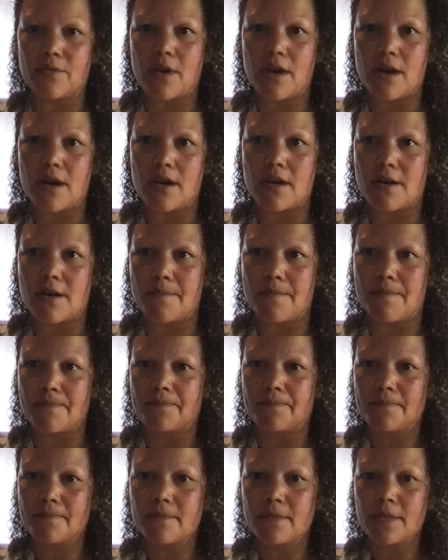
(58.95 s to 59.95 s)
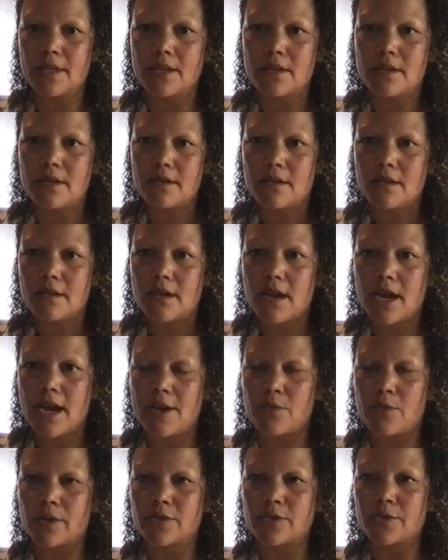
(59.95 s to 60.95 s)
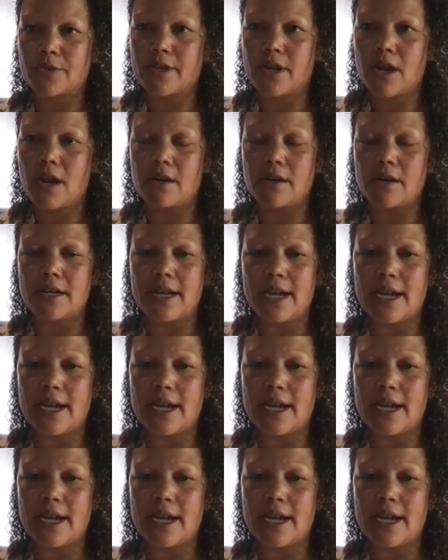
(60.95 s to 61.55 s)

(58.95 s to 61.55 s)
I worked with Karen